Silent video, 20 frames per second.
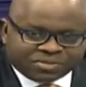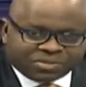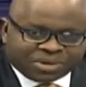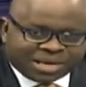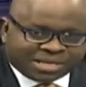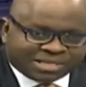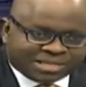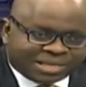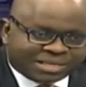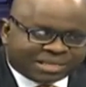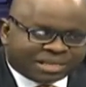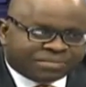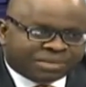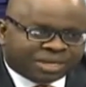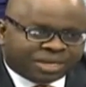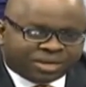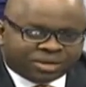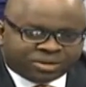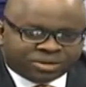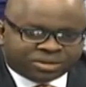we're excited
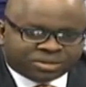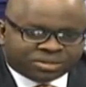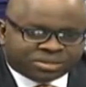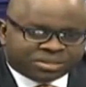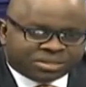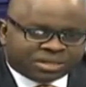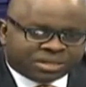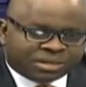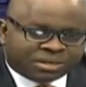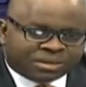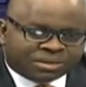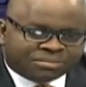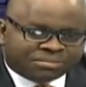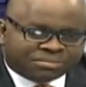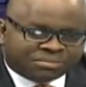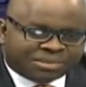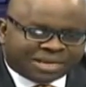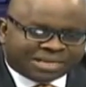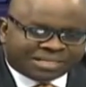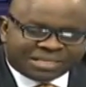because
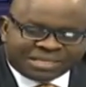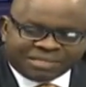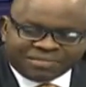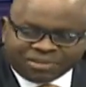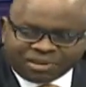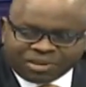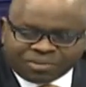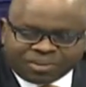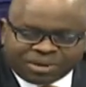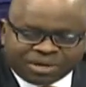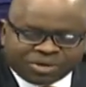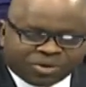as a developer,